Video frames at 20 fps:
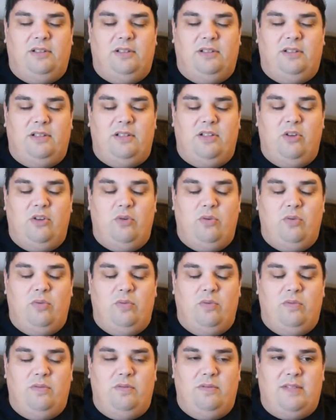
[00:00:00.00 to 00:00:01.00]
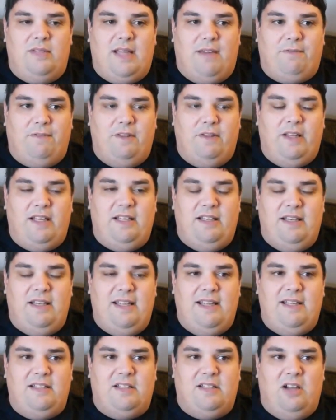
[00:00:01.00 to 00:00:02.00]
You definitely
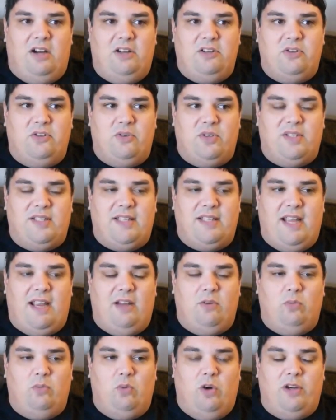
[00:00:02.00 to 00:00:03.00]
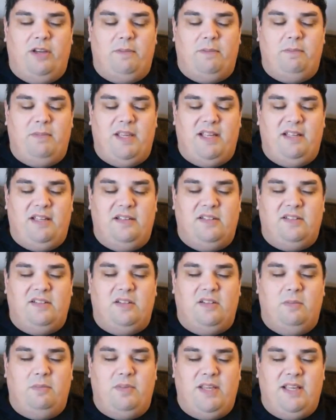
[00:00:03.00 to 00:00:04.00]
need to understand what it means
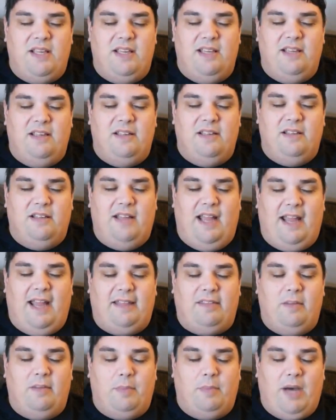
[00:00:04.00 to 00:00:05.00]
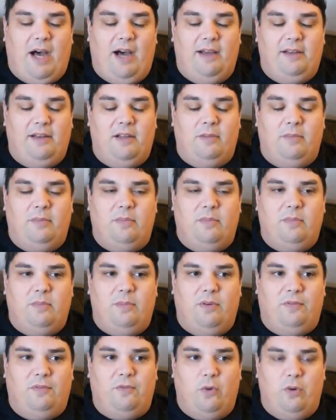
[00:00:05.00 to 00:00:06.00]
to be at the bottom
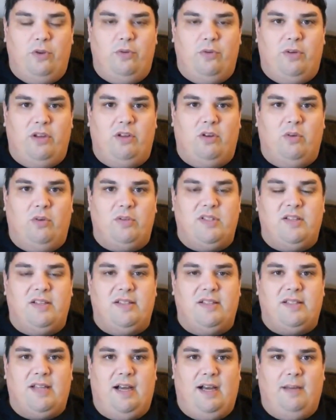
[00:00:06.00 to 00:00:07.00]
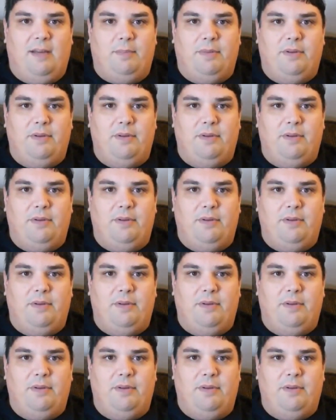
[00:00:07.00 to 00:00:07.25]
before you can go to the top.